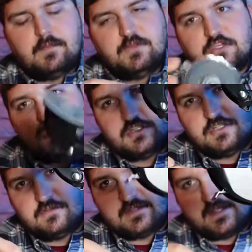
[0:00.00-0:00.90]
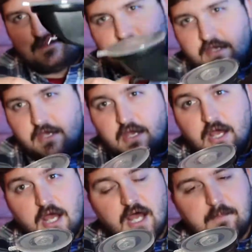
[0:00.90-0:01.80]
You could use this
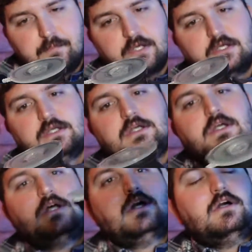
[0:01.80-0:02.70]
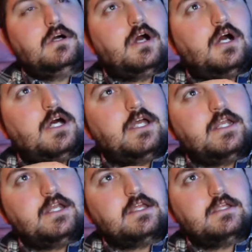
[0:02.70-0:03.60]
up
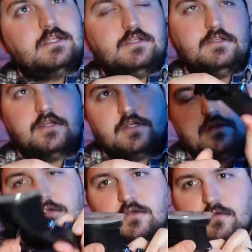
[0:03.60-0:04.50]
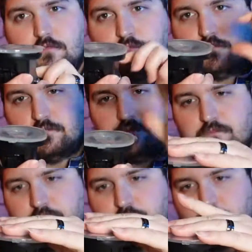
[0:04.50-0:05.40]
on your
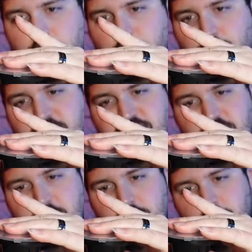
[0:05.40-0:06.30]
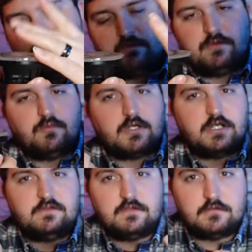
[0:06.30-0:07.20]
windshield if you
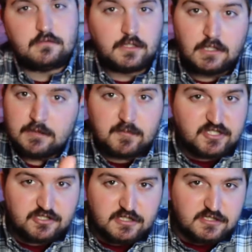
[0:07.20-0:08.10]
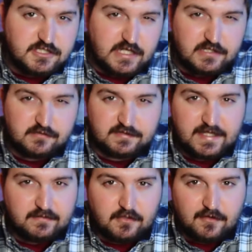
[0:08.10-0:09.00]
wanted to. Make sure you check your
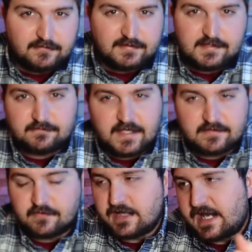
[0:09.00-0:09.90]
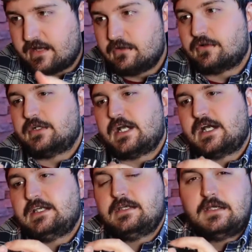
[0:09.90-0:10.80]
state laws, see if that's allowed or not.